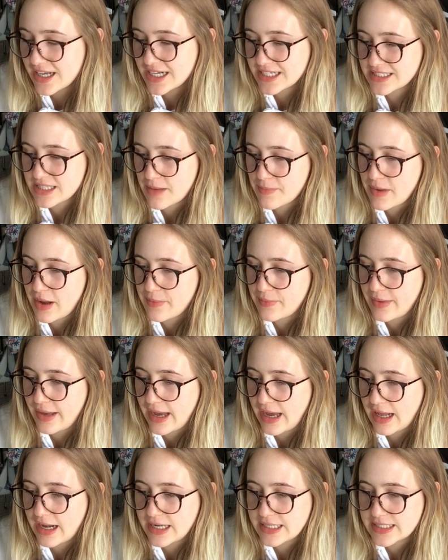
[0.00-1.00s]
I said, my
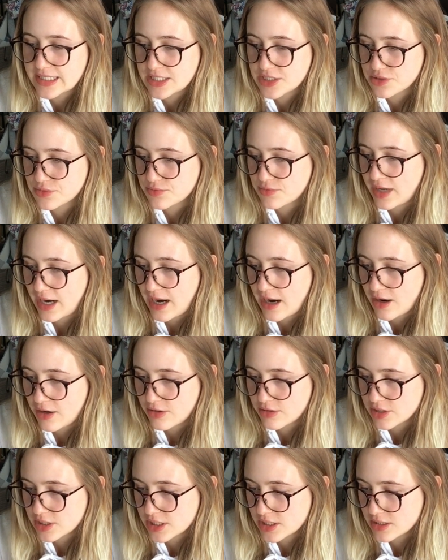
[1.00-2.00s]
bad, I tend to
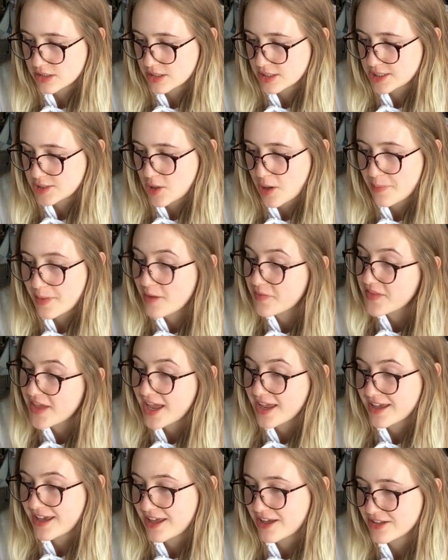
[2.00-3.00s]
round. So about
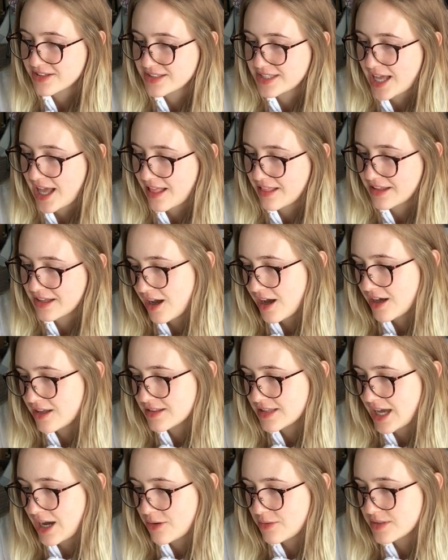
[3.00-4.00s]
that kale salad,
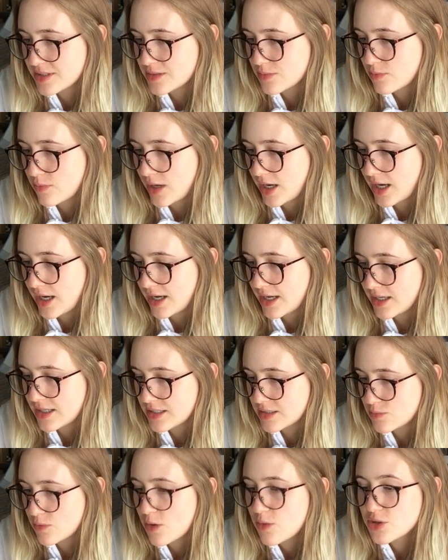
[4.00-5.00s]

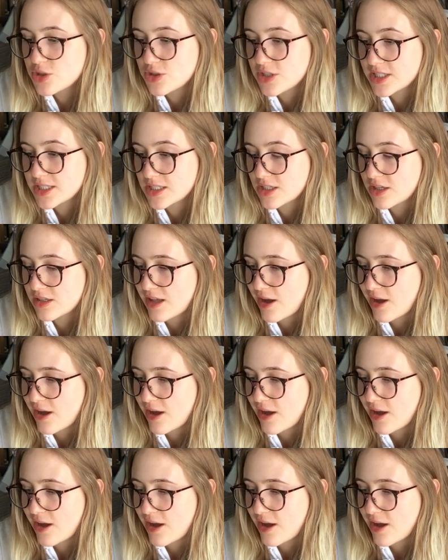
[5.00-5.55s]
allowance-wise, what would you consider